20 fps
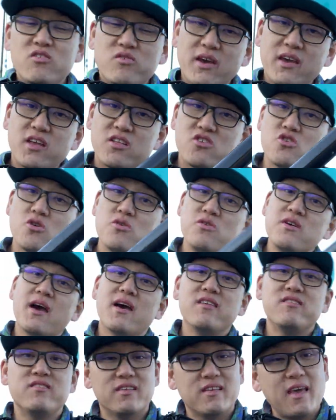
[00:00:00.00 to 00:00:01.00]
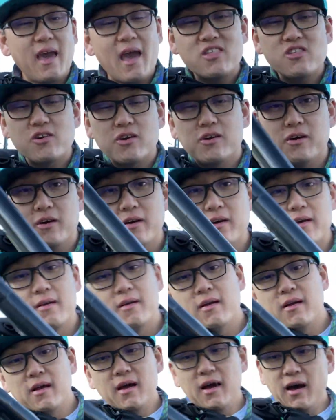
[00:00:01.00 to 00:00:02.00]
so I can show you guys the catch and cook.
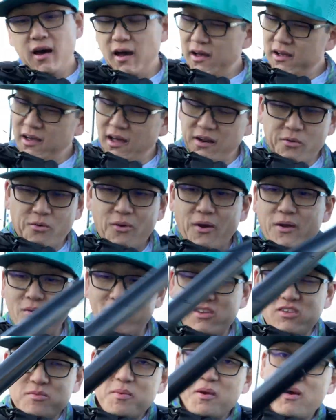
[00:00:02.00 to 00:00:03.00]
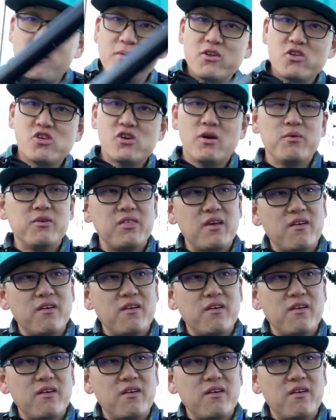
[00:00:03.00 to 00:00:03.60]
I got a great recipe I want to share with